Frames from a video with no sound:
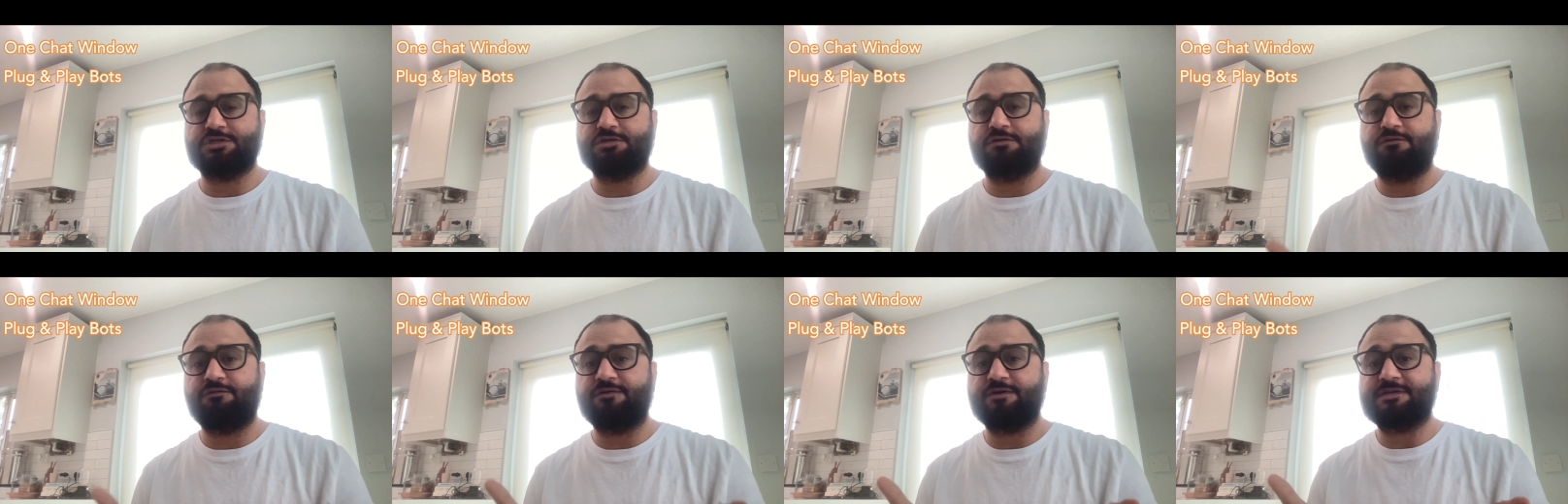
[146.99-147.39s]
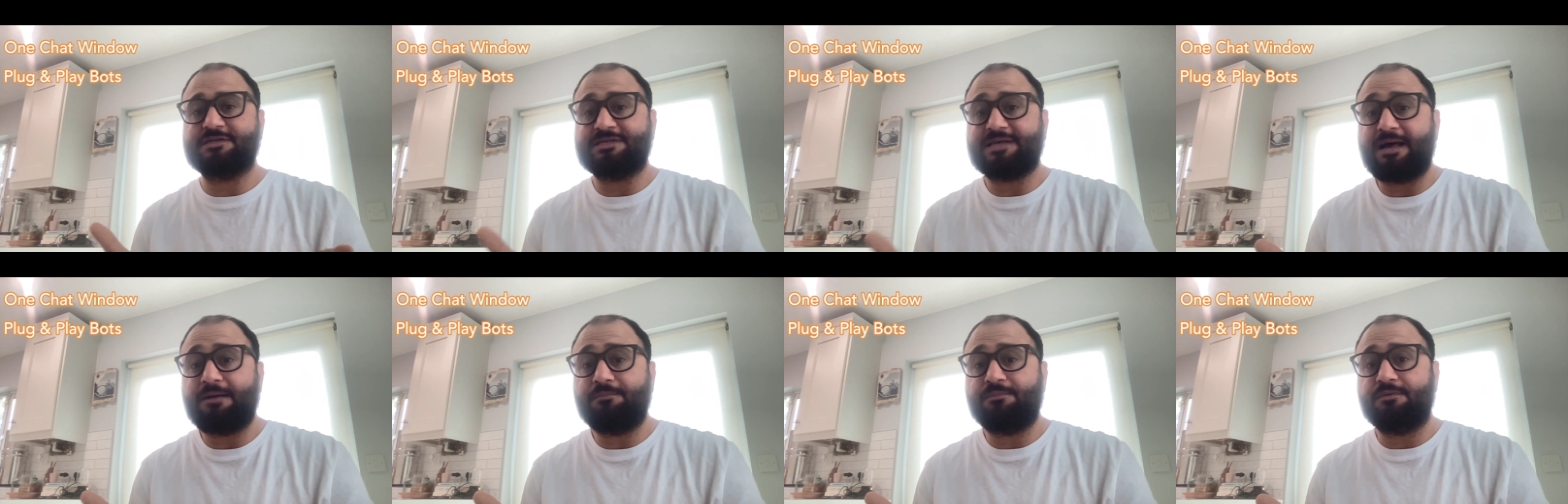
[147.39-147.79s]
So for
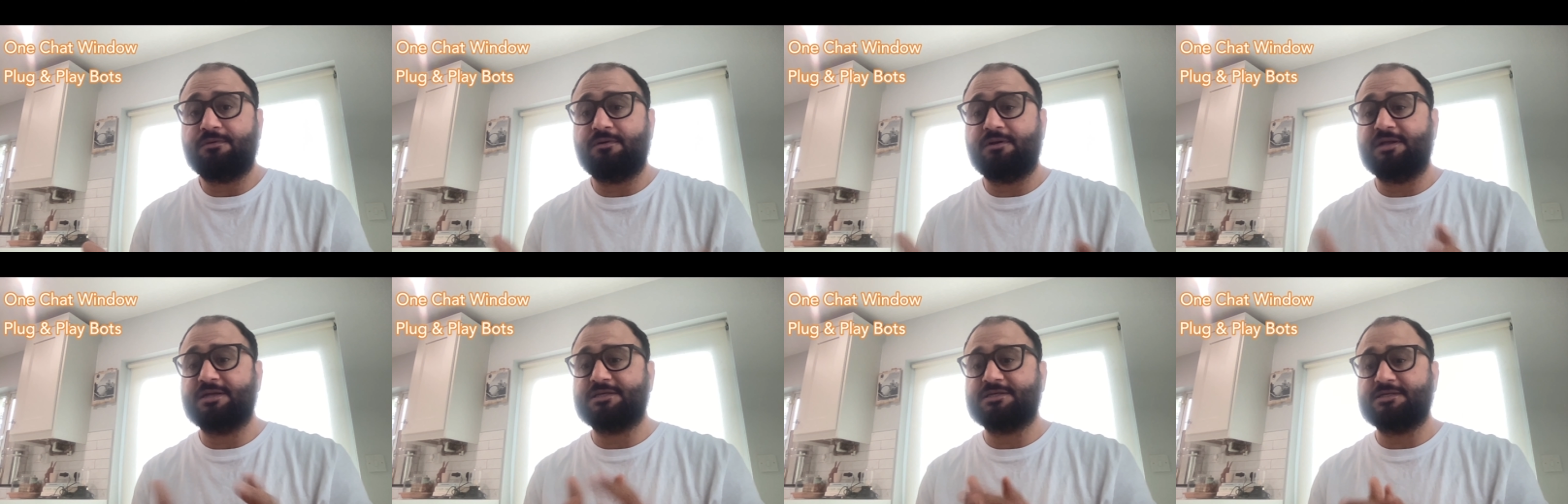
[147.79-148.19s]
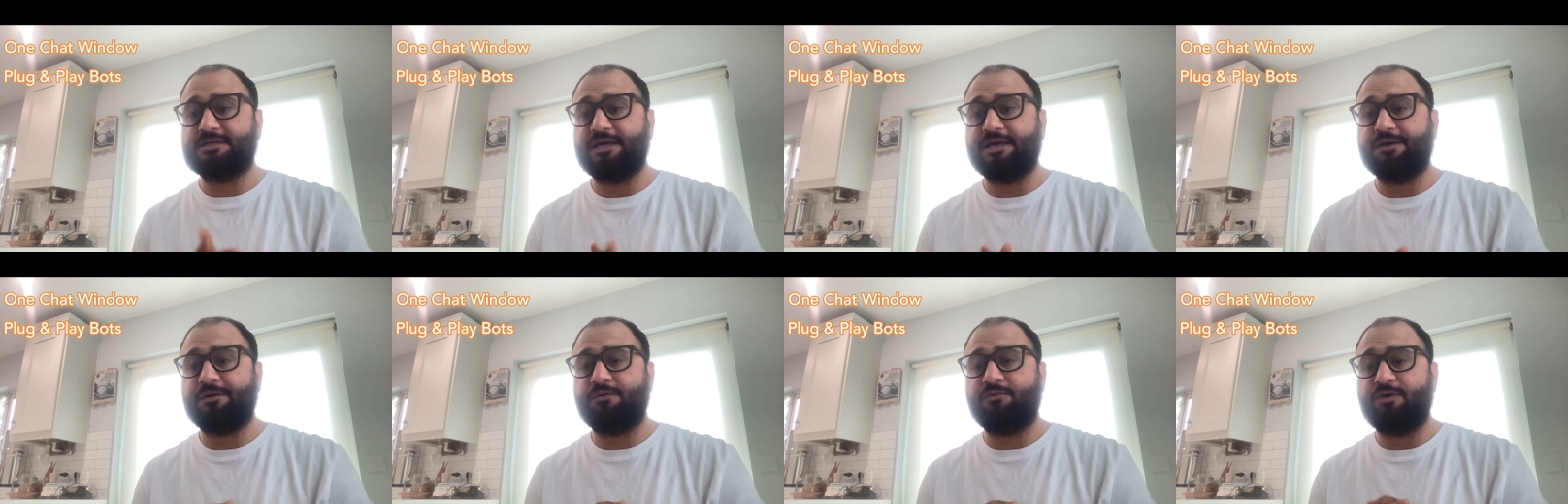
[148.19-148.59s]
example, let's
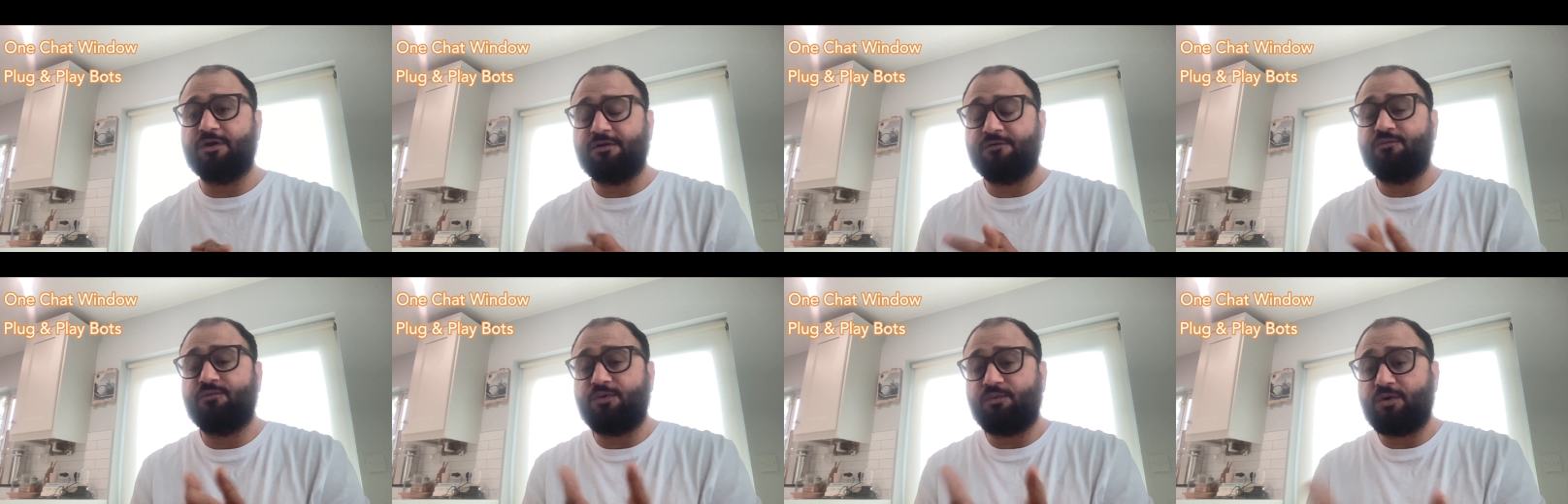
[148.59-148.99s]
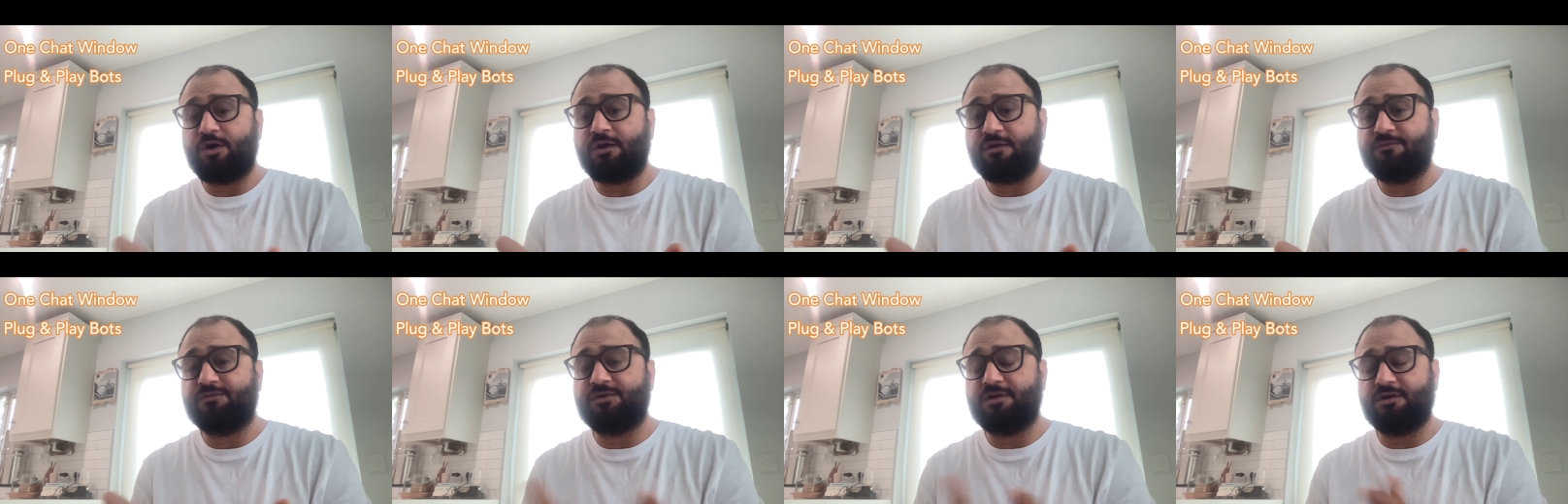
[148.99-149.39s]
say one
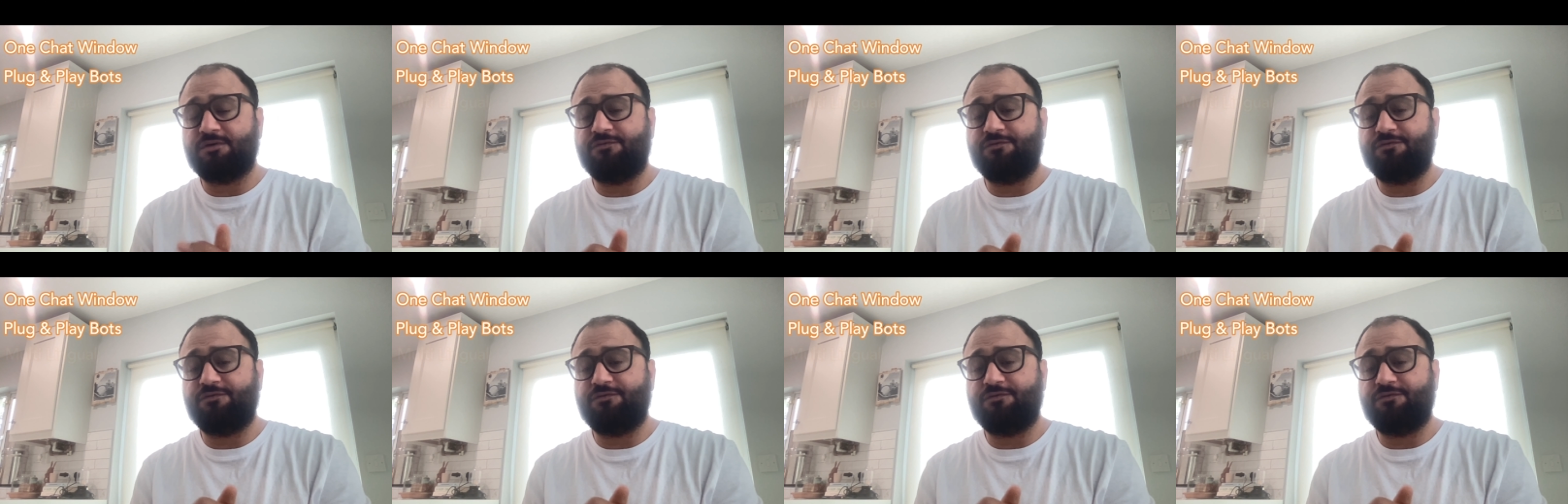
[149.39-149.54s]
of the